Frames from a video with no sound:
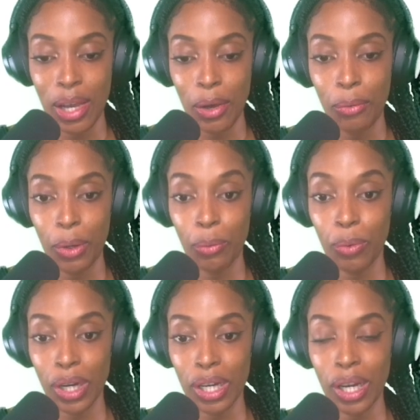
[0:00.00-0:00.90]
would
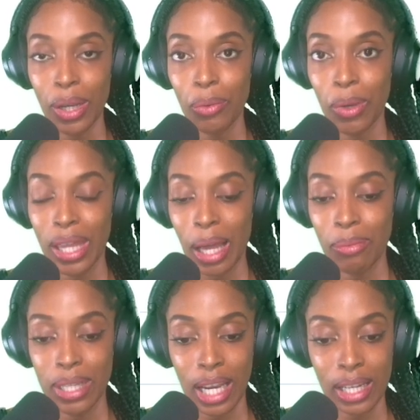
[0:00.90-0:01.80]
work with that
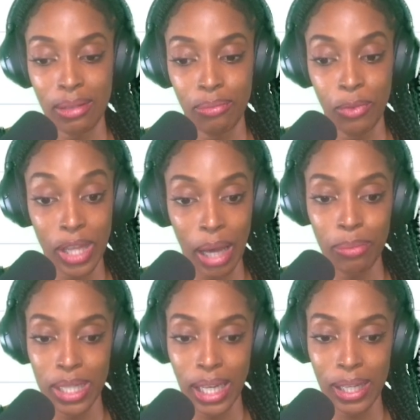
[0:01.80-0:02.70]

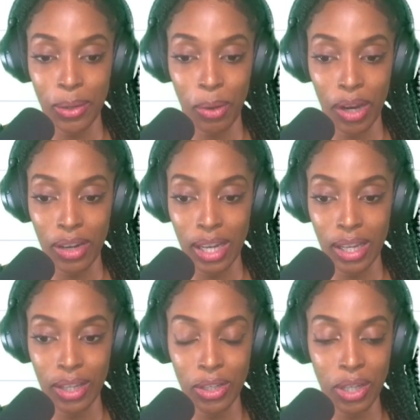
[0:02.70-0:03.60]
particular
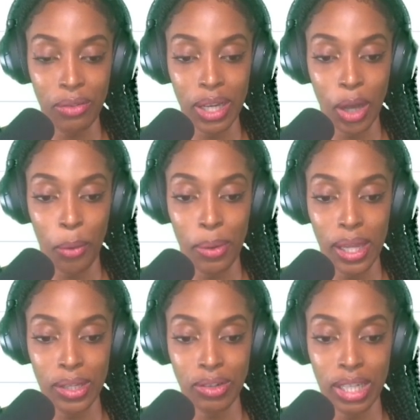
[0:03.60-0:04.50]
query. So if I copy
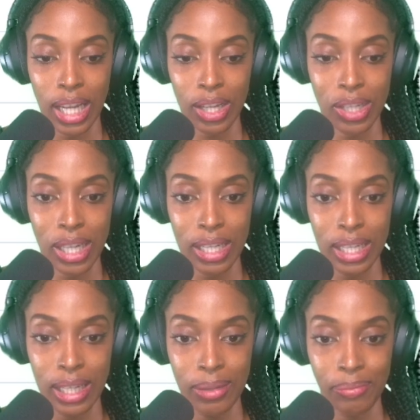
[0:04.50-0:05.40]
this transaction ID,